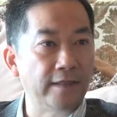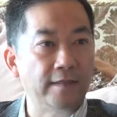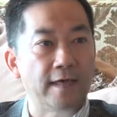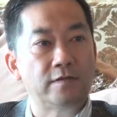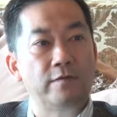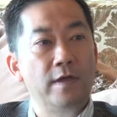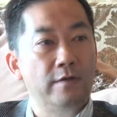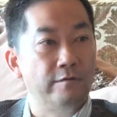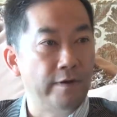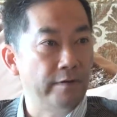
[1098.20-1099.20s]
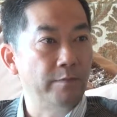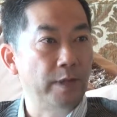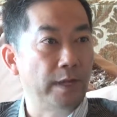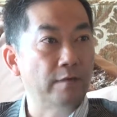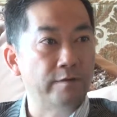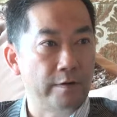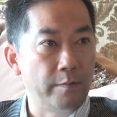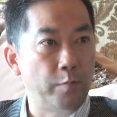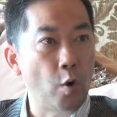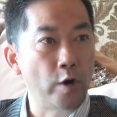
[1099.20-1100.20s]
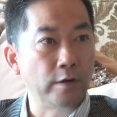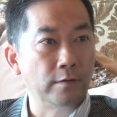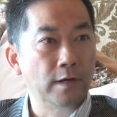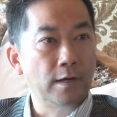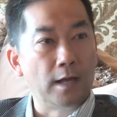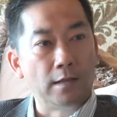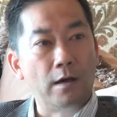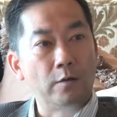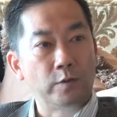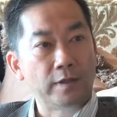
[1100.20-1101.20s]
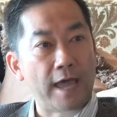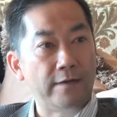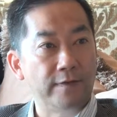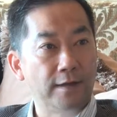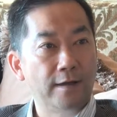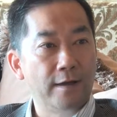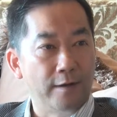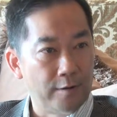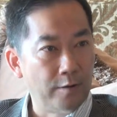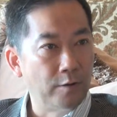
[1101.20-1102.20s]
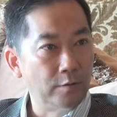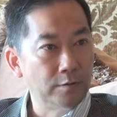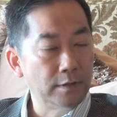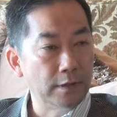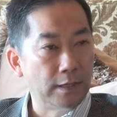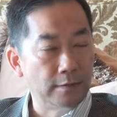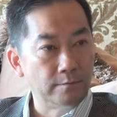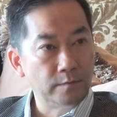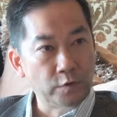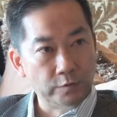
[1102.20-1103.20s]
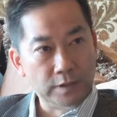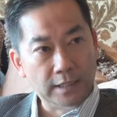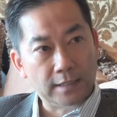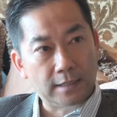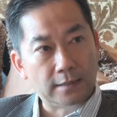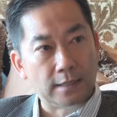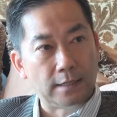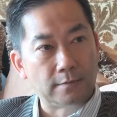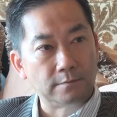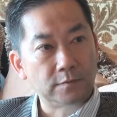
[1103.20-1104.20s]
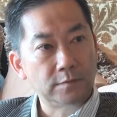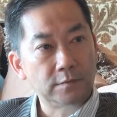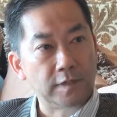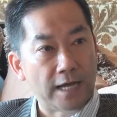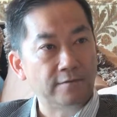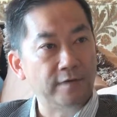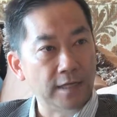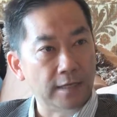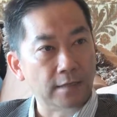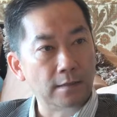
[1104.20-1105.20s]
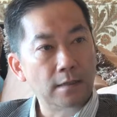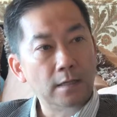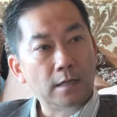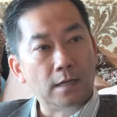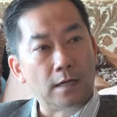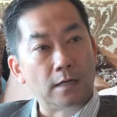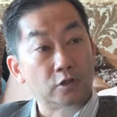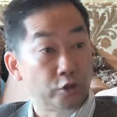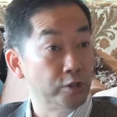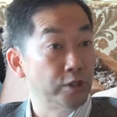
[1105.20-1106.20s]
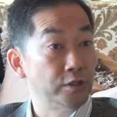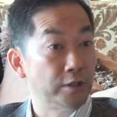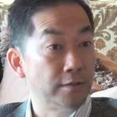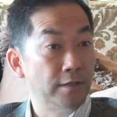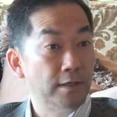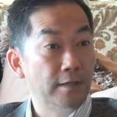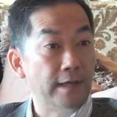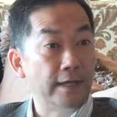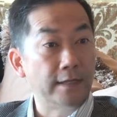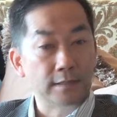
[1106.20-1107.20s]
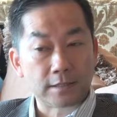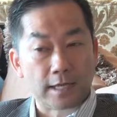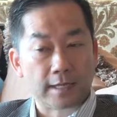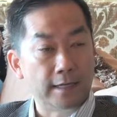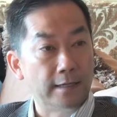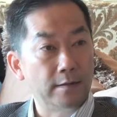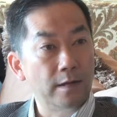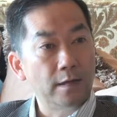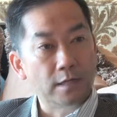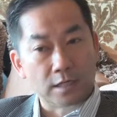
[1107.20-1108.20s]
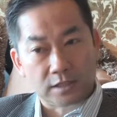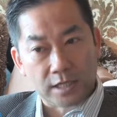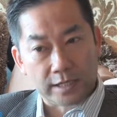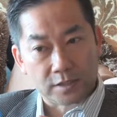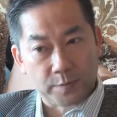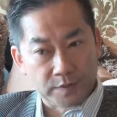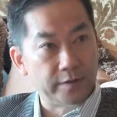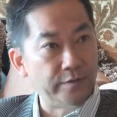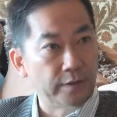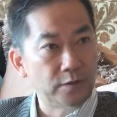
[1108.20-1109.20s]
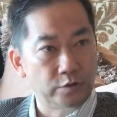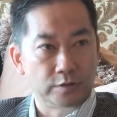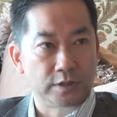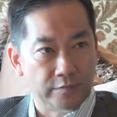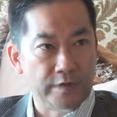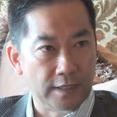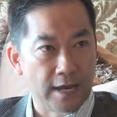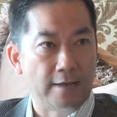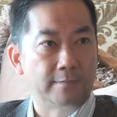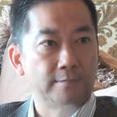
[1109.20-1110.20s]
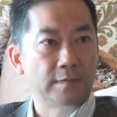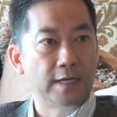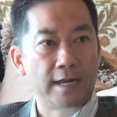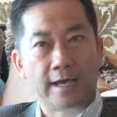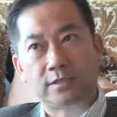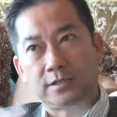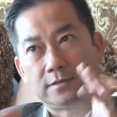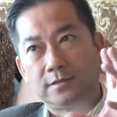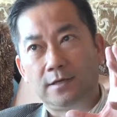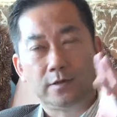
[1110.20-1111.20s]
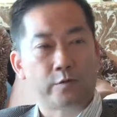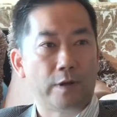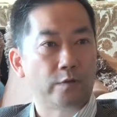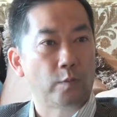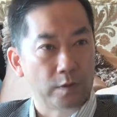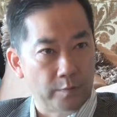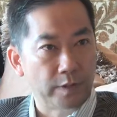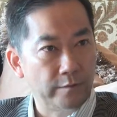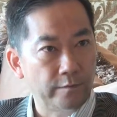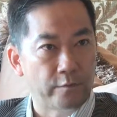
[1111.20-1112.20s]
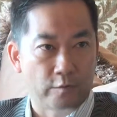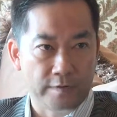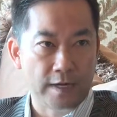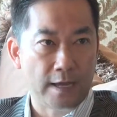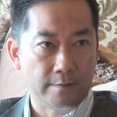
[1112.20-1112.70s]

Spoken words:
think that's very big and very important, along with having our own unique dotVN search engine that is, again, specific to just Vietnam and not just throughout the world, but for Vietnam.